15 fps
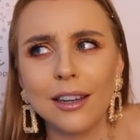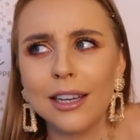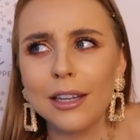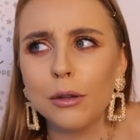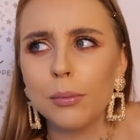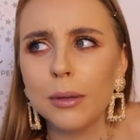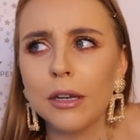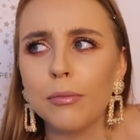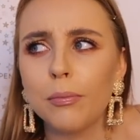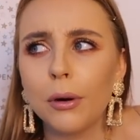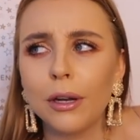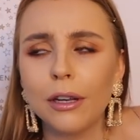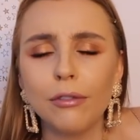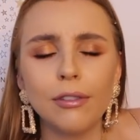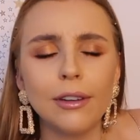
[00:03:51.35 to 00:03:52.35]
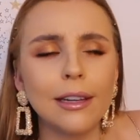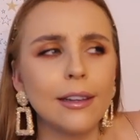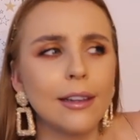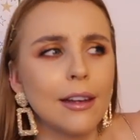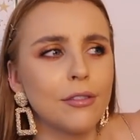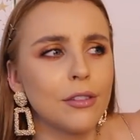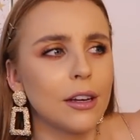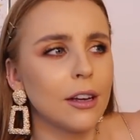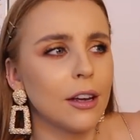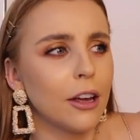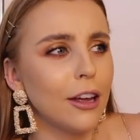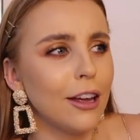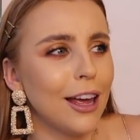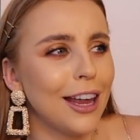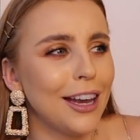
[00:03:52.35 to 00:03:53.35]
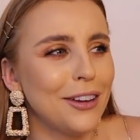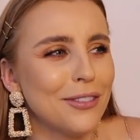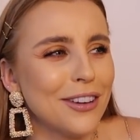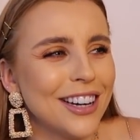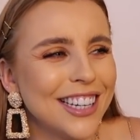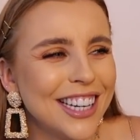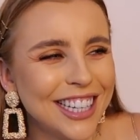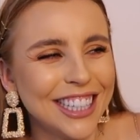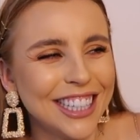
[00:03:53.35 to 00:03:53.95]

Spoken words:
a little bit of polyfiller never hurt anyone.